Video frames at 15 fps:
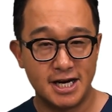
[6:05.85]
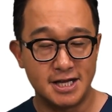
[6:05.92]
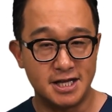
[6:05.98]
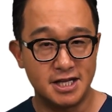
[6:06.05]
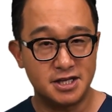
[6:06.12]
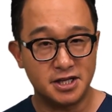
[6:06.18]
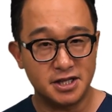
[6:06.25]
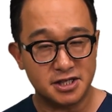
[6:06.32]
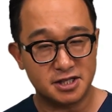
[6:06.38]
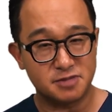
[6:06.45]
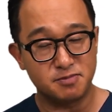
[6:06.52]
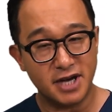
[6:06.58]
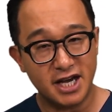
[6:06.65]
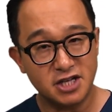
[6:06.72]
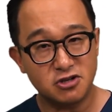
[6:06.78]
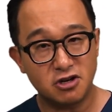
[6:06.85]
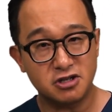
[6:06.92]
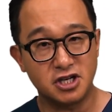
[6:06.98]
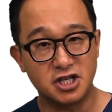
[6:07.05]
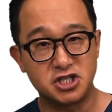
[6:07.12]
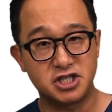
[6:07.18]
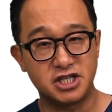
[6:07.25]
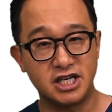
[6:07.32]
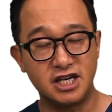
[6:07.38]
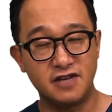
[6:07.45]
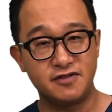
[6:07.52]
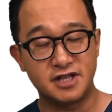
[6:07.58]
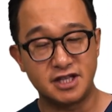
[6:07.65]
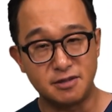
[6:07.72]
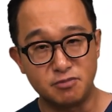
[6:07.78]
that this may not
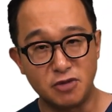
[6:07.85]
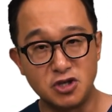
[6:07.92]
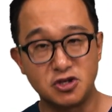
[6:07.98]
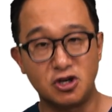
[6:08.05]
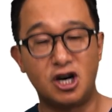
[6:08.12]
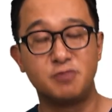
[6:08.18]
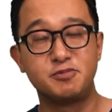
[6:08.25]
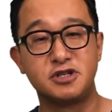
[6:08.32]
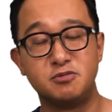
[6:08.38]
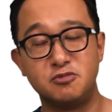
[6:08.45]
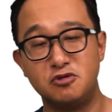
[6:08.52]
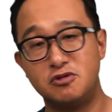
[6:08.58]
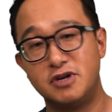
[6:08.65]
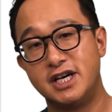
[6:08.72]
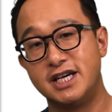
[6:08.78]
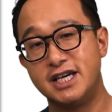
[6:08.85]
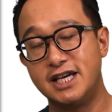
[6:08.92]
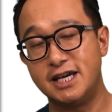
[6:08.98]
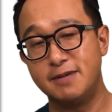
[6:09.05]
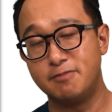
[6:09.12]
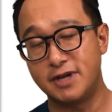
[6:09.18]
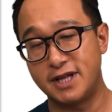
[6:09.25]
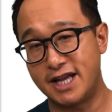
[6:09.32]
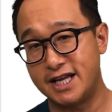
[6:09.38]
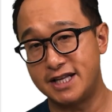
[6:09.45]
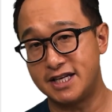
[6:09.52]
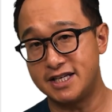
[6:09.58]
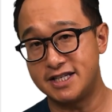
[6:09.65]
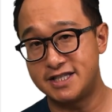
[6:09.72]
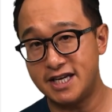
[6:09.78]
achieve the most optimal implant
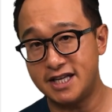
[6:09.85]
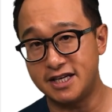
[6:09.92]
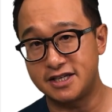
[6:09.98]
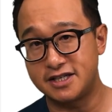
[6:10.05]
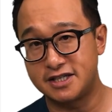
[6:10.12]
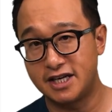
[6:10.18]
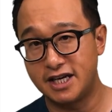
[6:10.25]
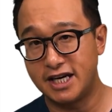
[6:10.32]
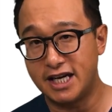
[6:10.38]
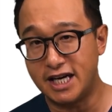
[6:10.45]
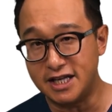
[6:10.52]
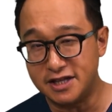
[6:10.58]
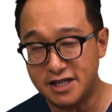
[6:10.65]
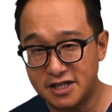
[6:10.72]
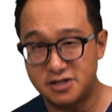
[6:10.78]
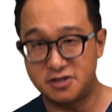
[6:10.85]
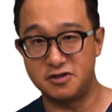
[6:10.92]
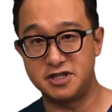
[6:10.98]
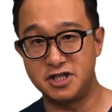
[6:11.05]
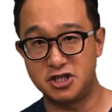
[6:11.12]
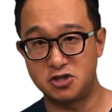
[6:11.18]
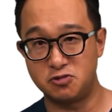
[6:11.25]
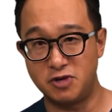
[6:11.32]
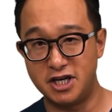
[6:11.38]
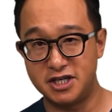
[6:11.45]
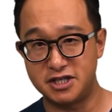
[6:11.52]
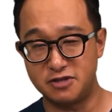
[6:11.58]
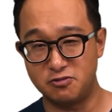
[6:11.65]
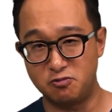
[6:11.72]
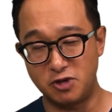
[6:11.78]
aesthetics in this sort of situation.